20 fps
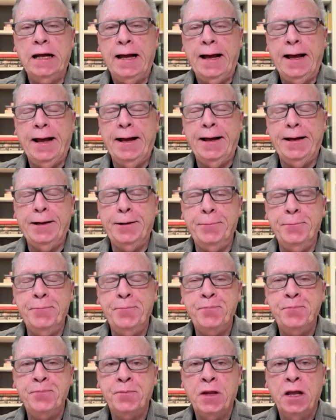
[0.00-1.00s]
Um,
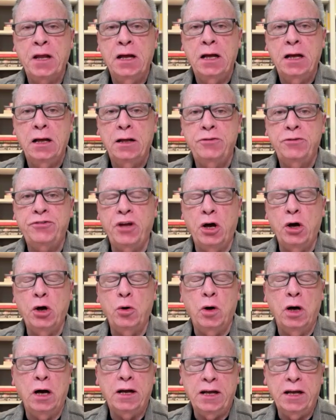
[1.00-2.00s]

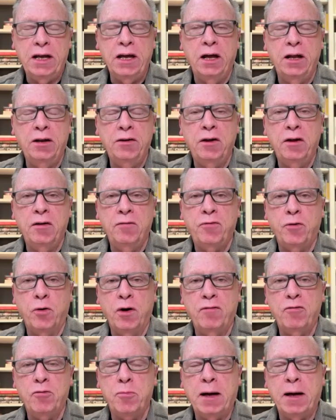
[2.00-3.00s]
so, again, for
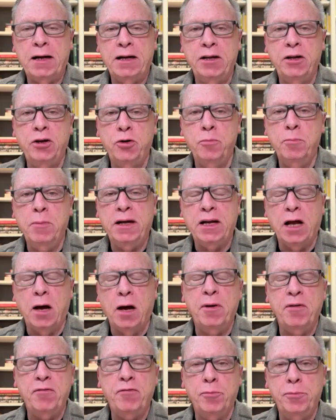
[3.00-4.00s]
everybody who may not
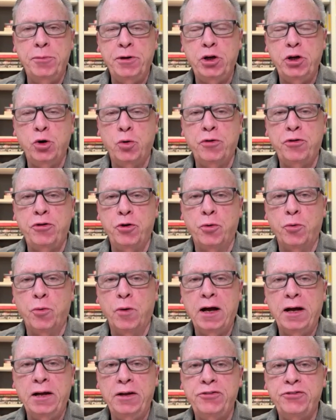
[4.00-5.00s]
be familiar with your
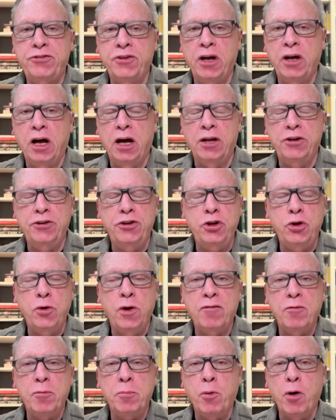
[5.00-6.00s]
race, do you
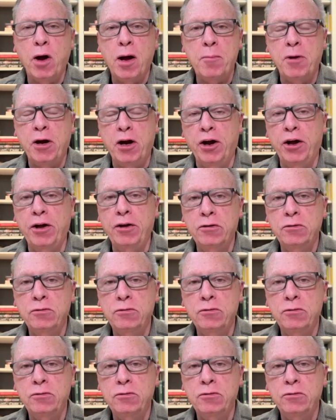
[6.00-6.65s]
have a primary?